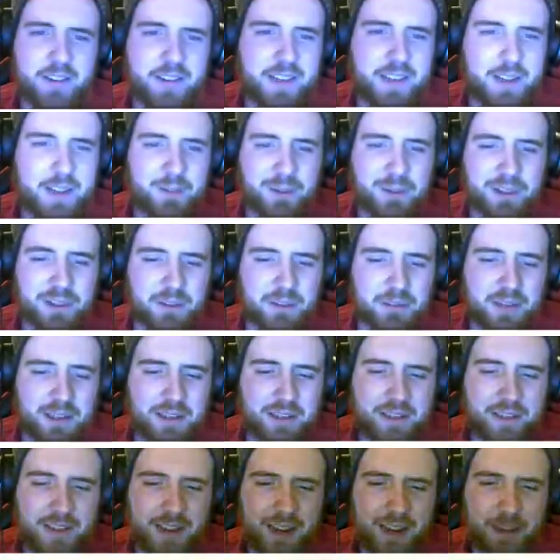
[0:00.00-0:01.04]
That wasn't meant
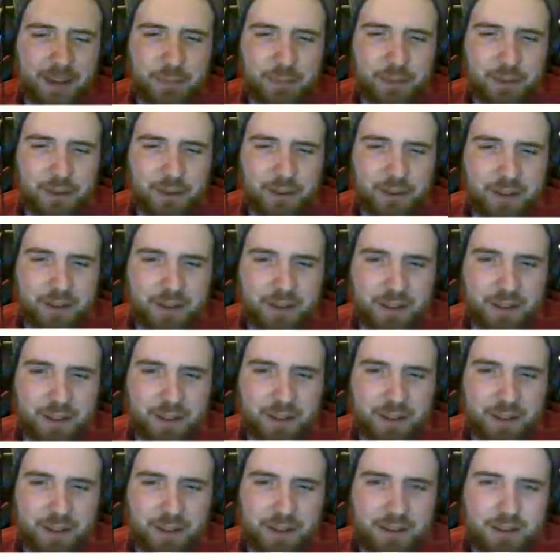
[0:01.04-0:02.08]
to happen.
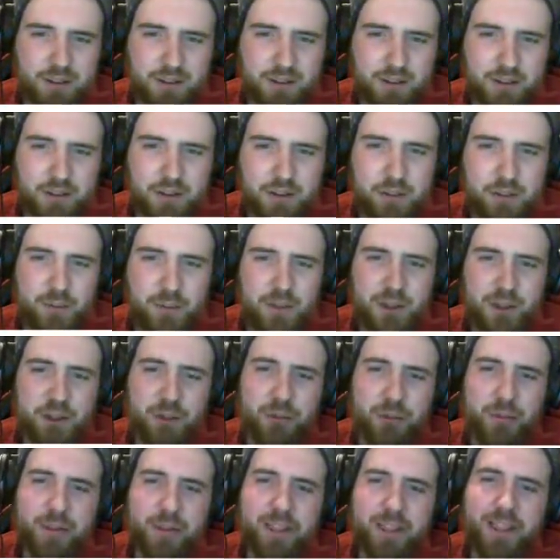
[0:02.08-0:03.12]
The stupid
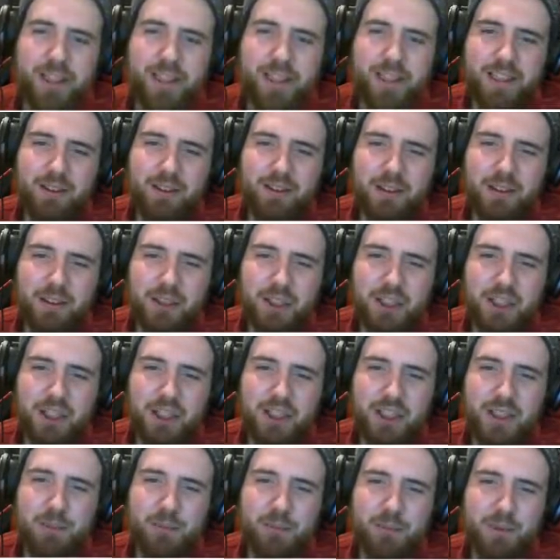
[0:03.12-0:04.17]
tree killed our
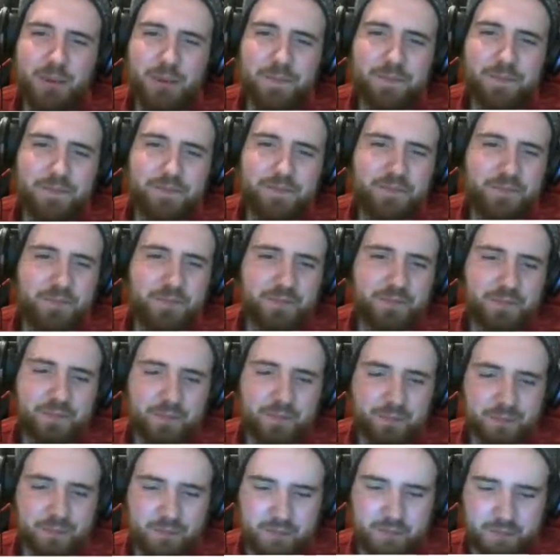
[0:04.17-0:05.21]
sheep.
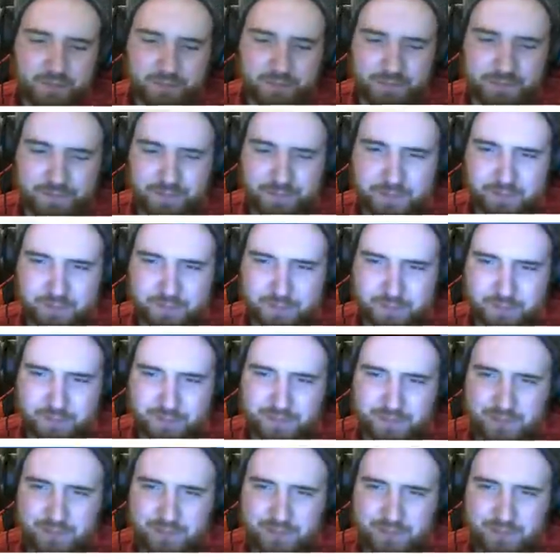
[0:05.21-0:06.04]
Mm.